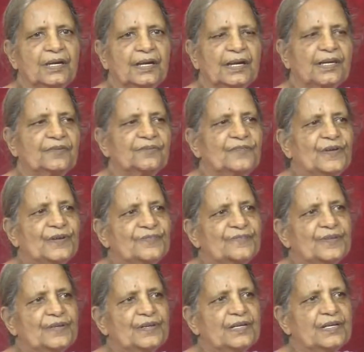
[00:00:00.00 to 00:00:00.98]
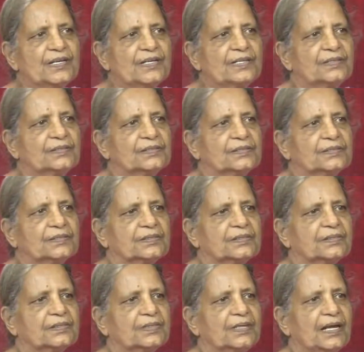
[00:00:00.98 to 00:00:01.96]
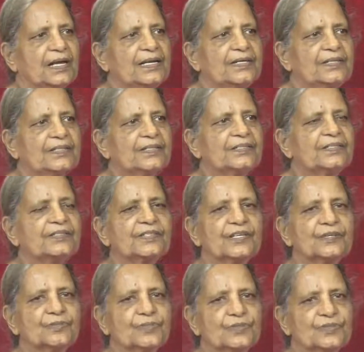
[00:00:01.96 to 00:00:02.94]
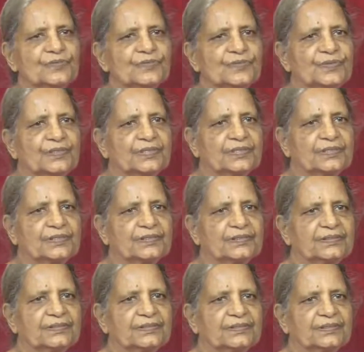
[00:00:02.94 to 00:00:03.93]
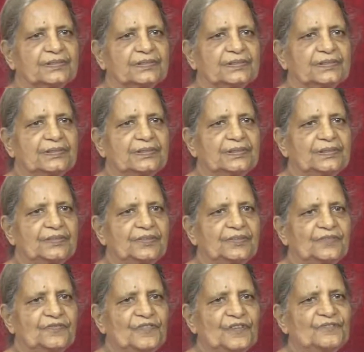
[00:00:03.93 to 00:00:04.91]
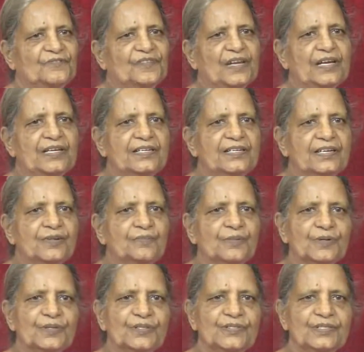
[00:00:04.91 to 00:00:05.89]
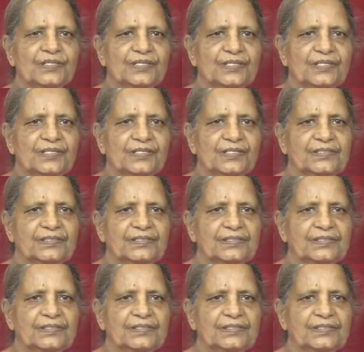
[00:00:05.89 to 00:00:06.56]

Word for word: And when we enter this atmosphere, when we enter Pondicherry,